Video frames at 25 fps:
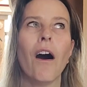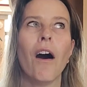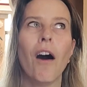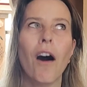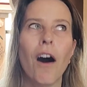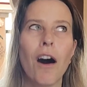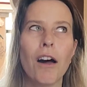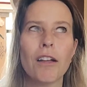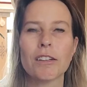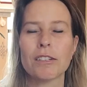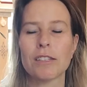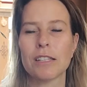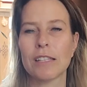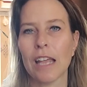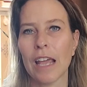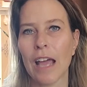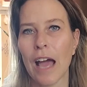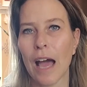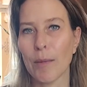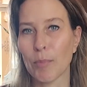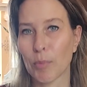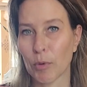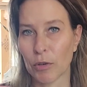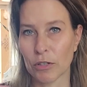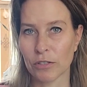Honestly,
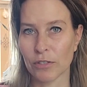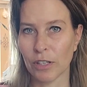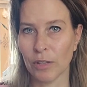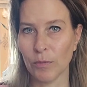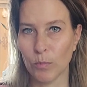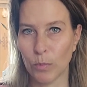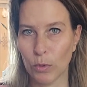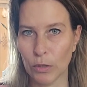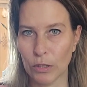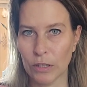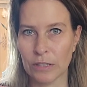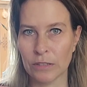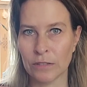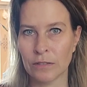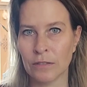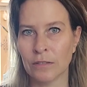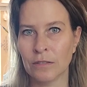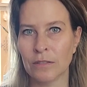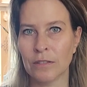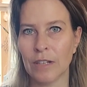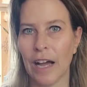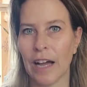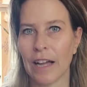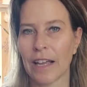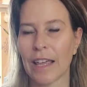I personally
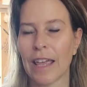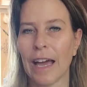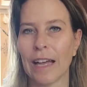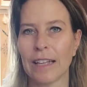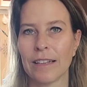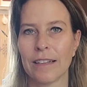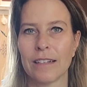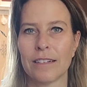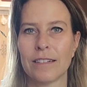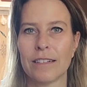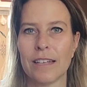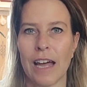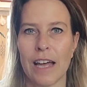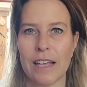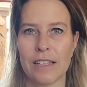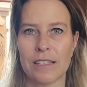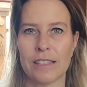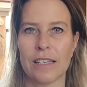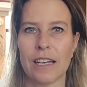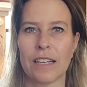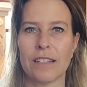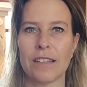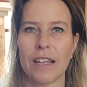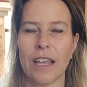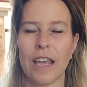wouldn't get the
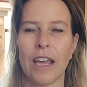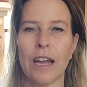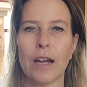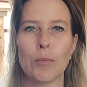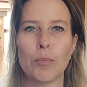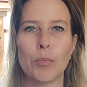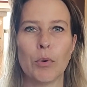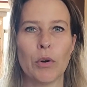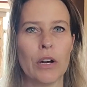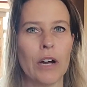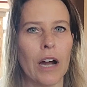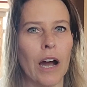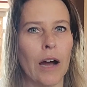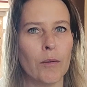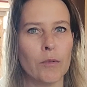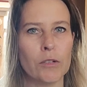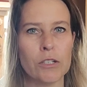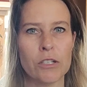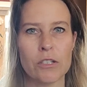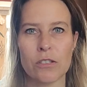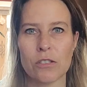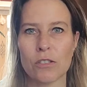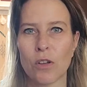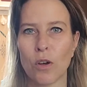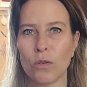test at the airport. I would
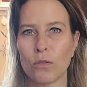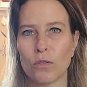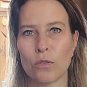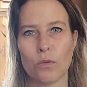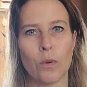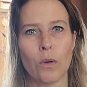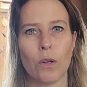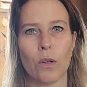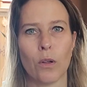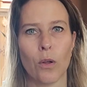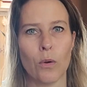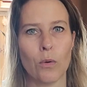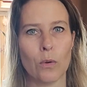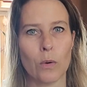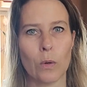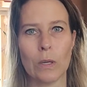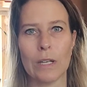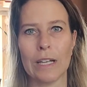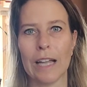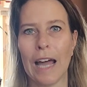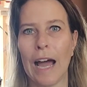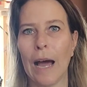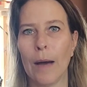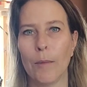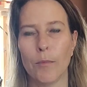just go to a local
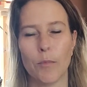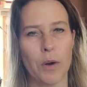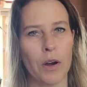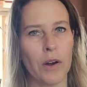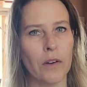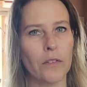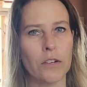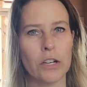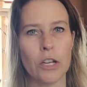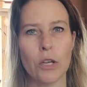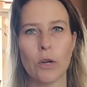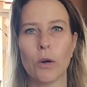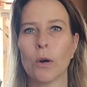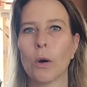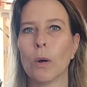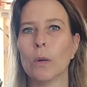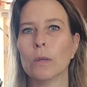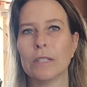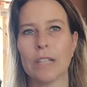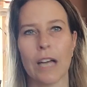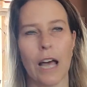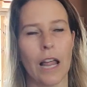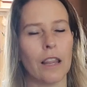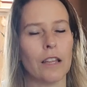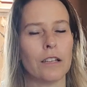lab, wherever your
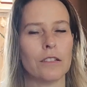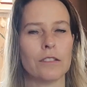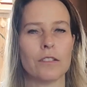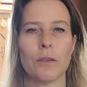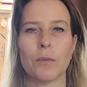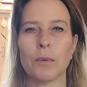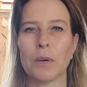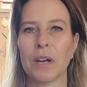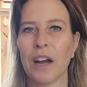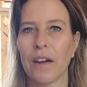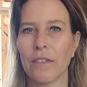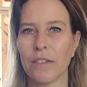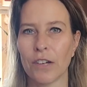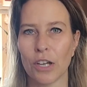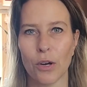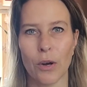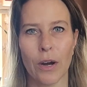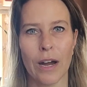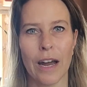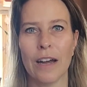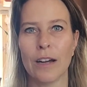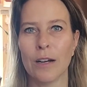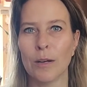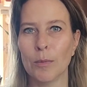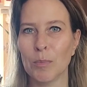hotel is or wherever your
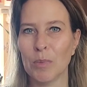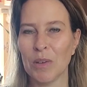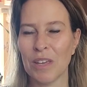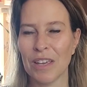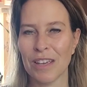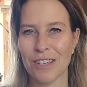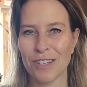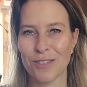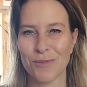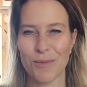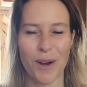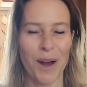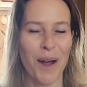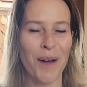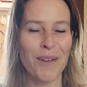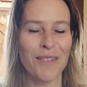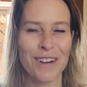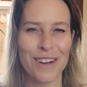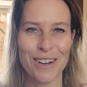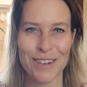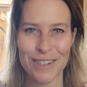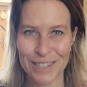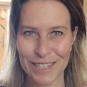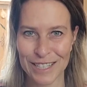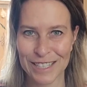Airbnb is, wherever
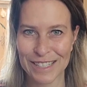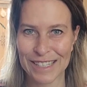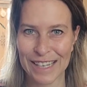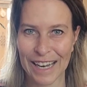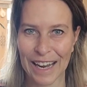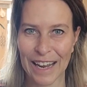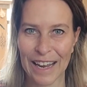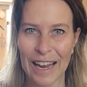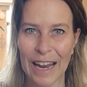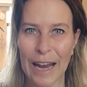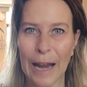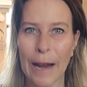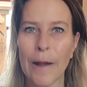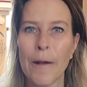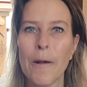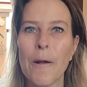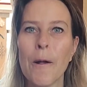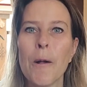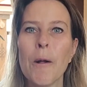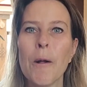you're staying.